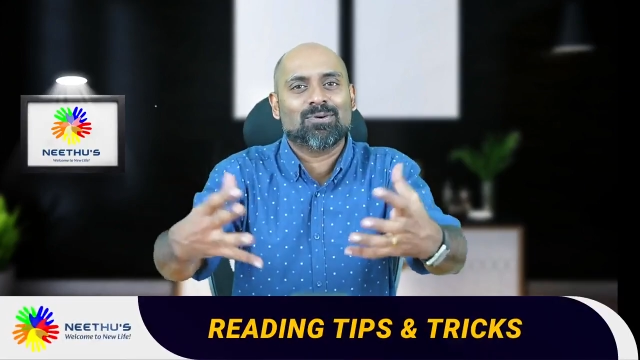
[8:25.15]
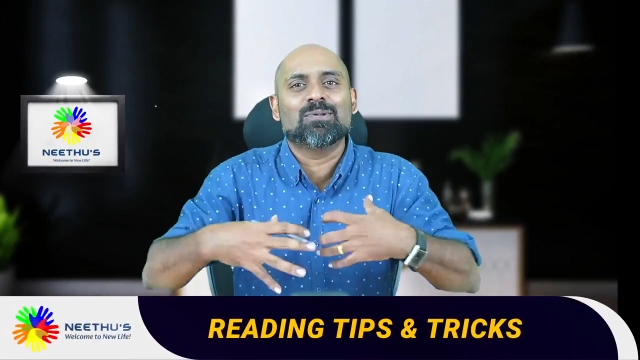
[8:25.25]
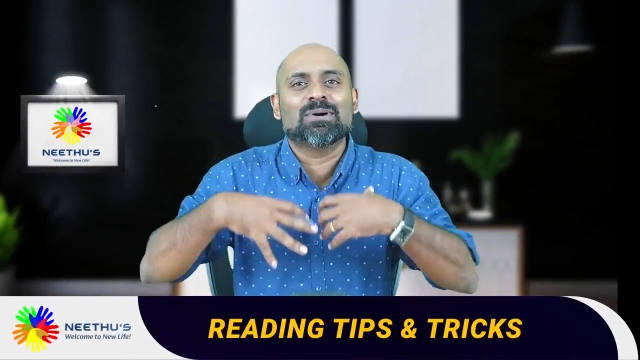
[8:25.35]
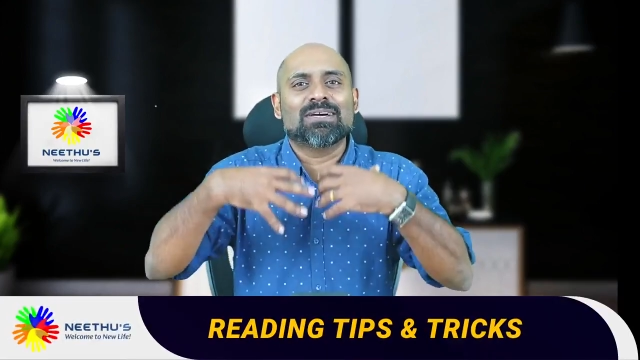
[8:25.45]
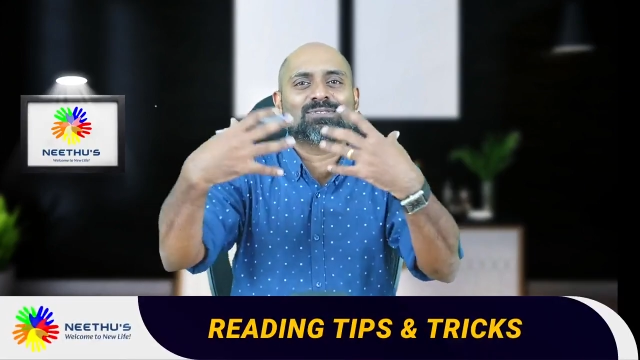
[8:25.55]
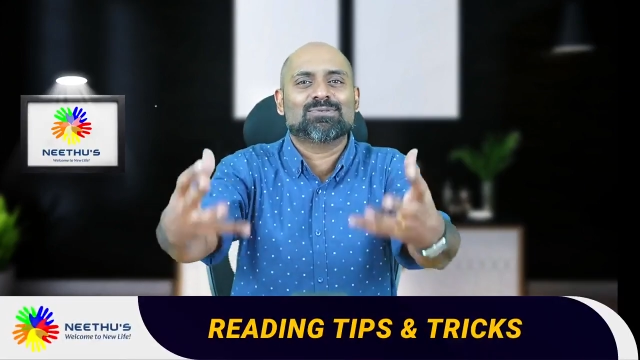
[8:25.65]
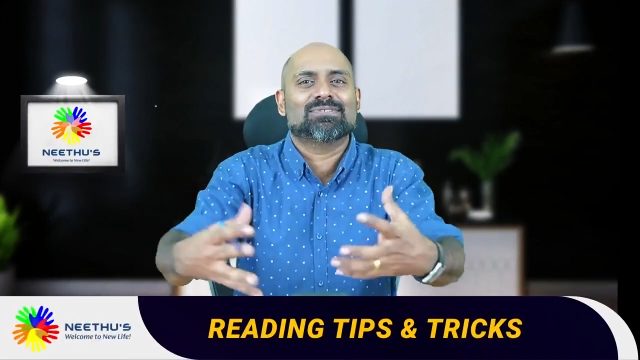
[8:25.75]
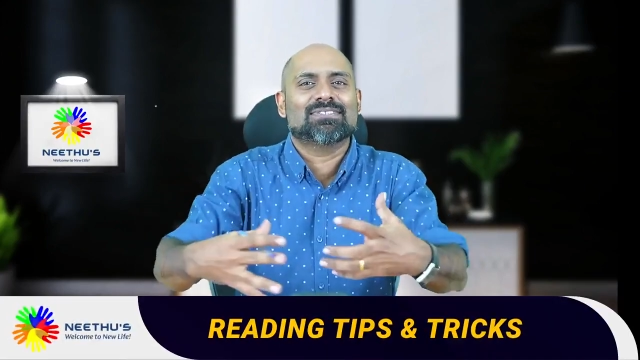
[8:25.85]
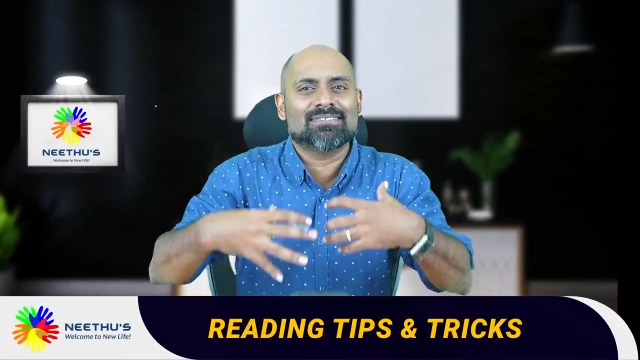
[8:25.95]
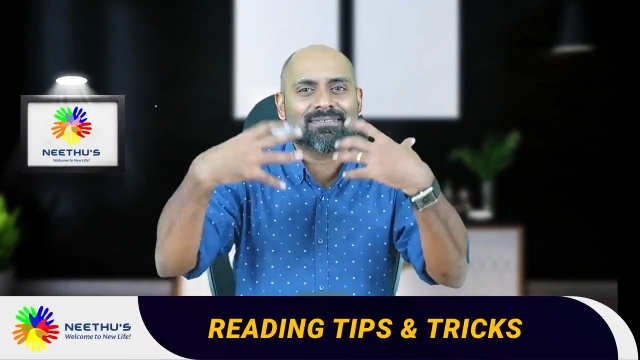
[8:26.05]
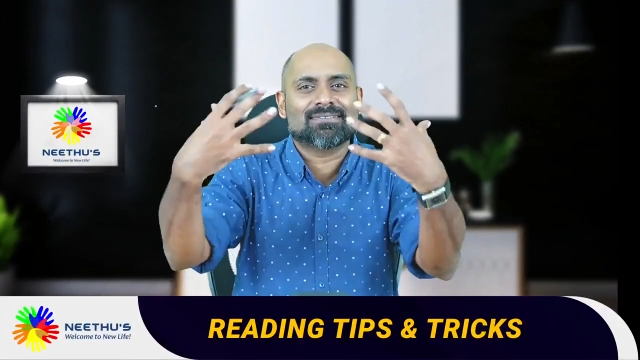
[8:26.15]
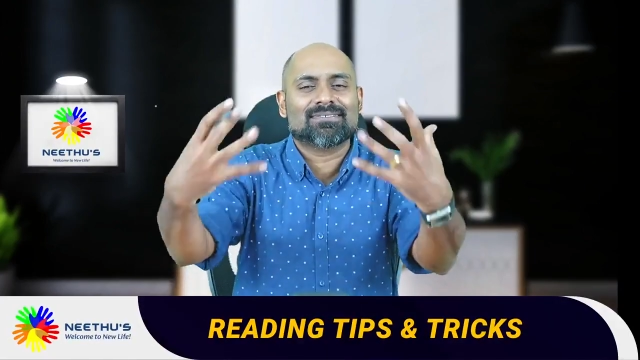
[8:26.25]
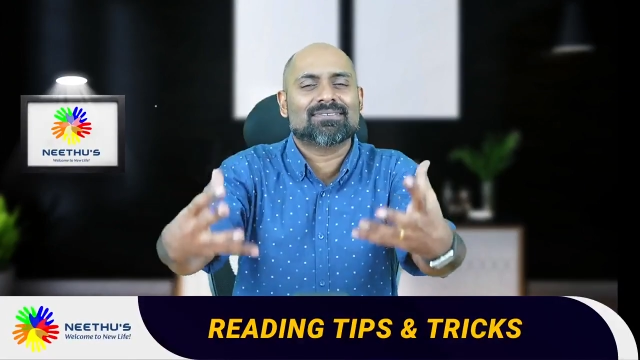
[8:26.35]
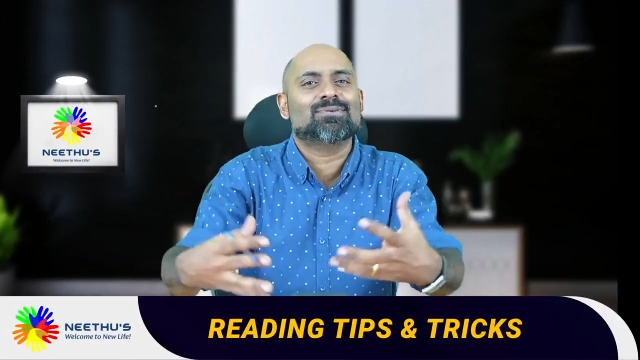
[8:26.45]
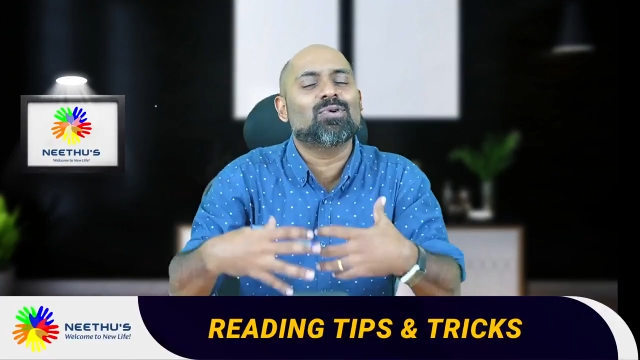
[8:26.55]
all my
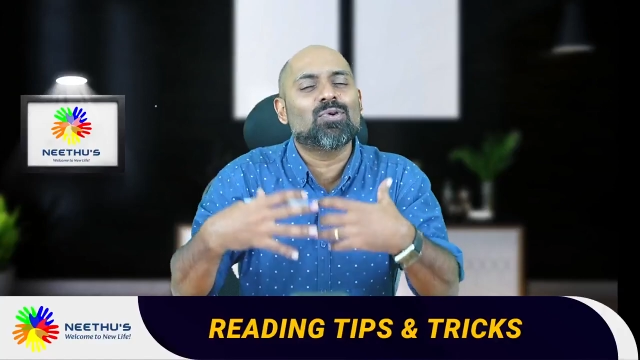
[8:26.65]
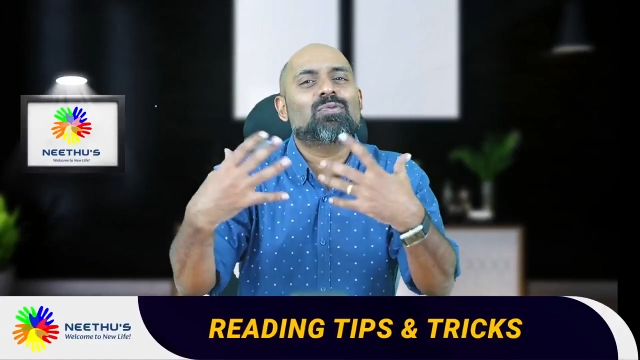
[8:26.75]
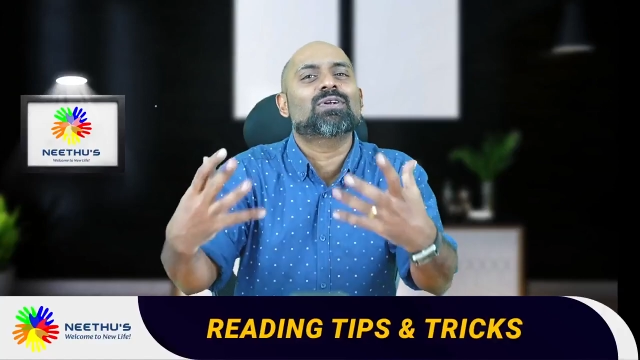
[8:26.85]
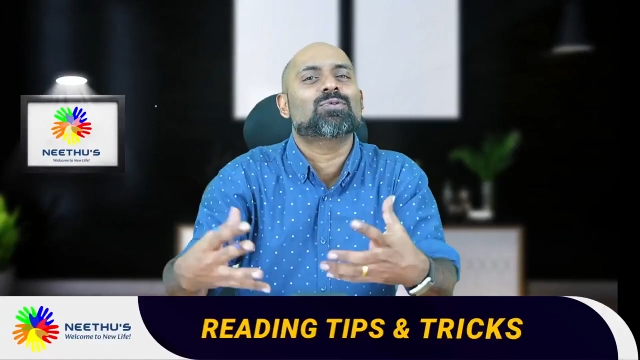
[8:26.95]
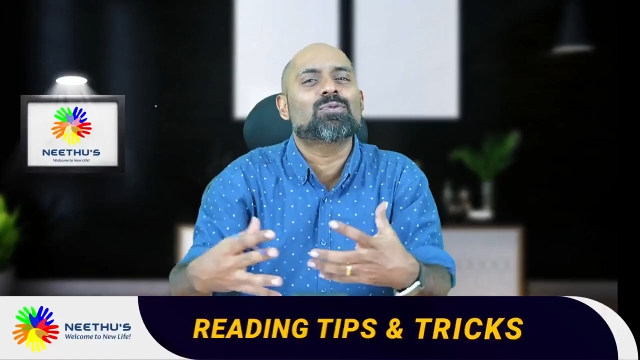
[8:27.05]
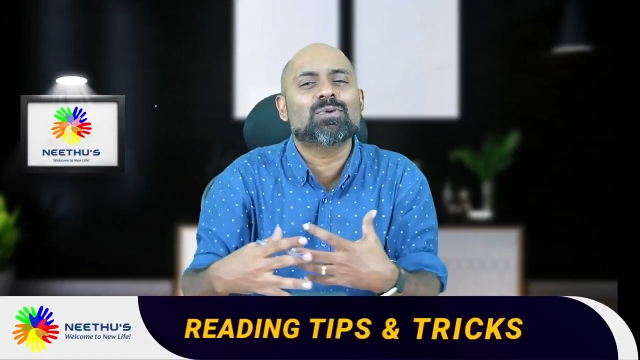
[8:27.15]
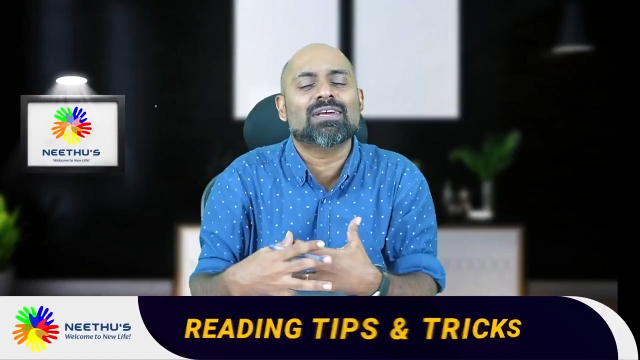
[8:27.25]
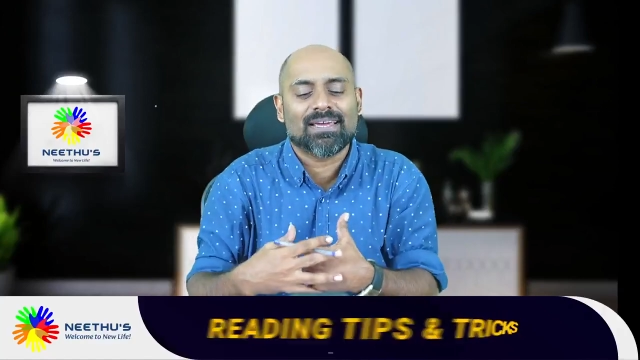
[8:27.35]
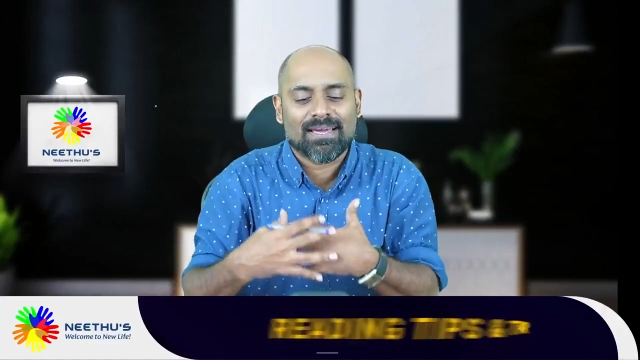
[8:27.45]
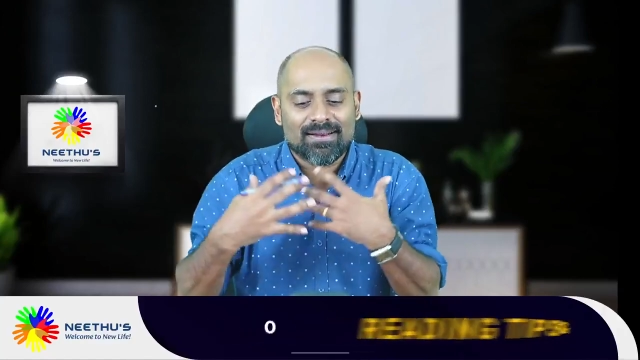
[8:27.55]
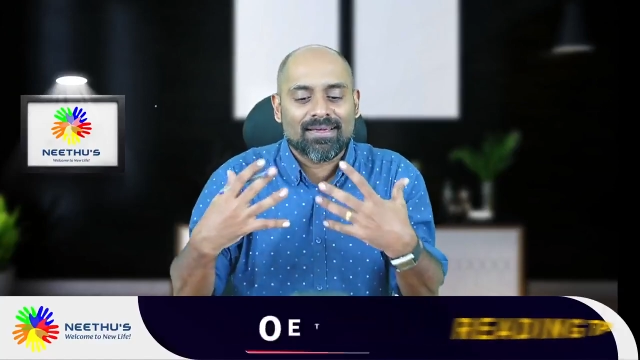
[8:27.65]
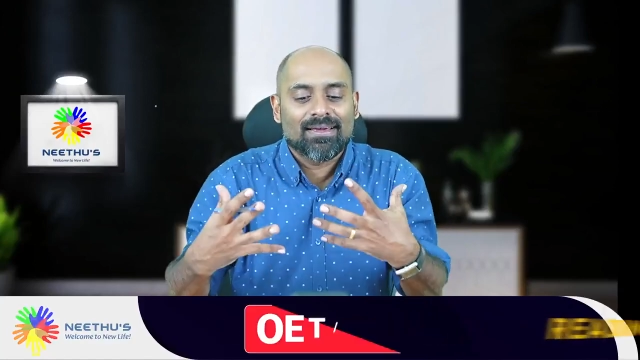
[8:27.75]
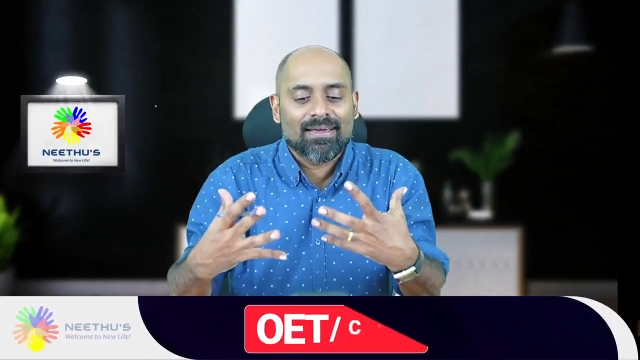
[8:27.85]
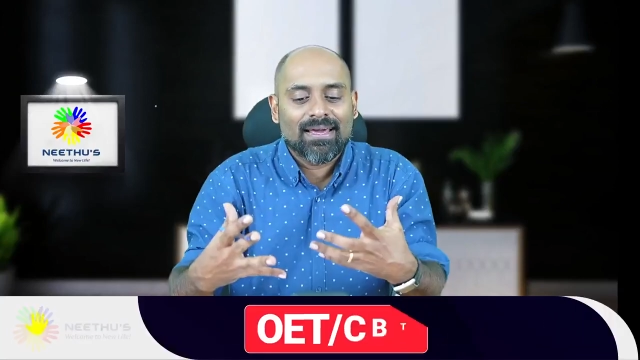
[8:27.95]
students, you know, over and over again.